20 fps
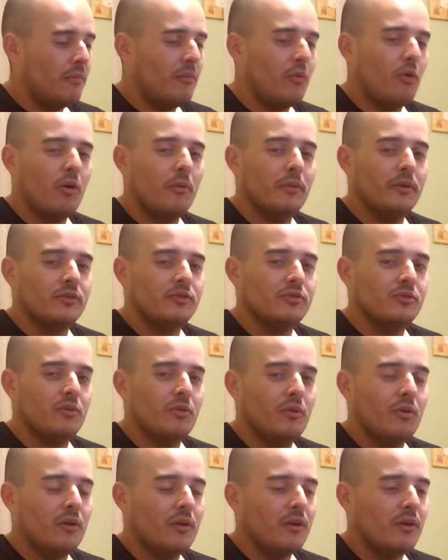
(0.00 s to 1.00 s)
more mature
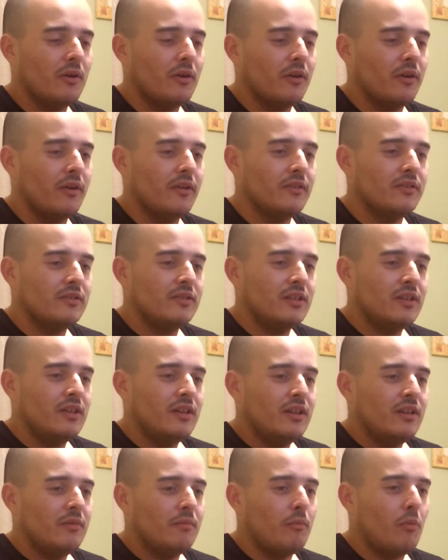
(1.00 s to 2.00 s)
or
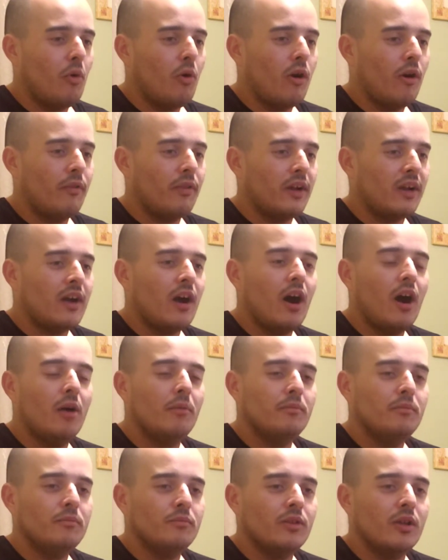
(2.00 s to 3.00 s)
more of the
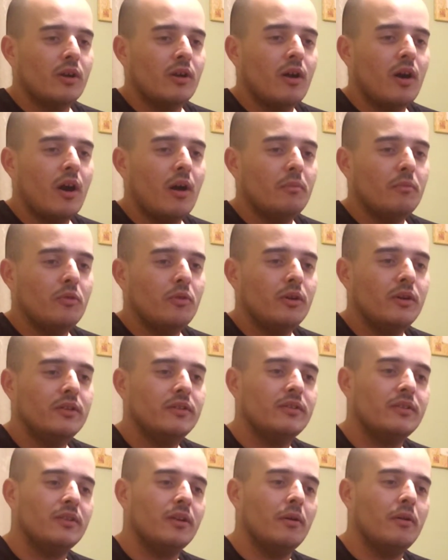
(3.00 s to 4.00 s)
calm
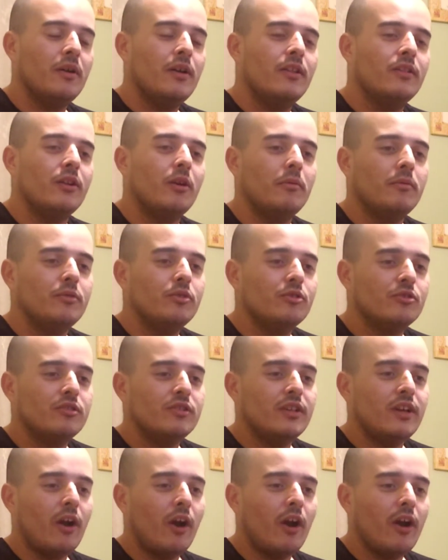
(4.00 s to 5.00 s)
ones. They're
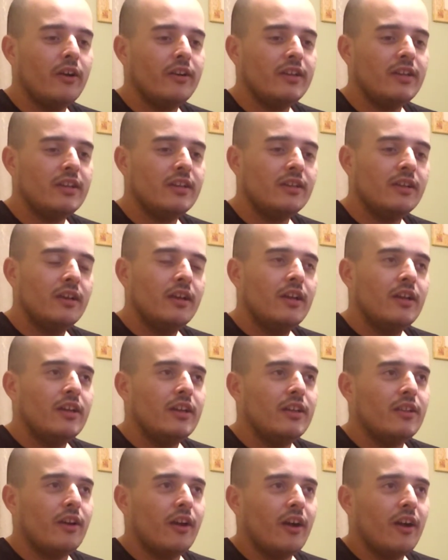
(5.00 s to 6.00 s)
usually already either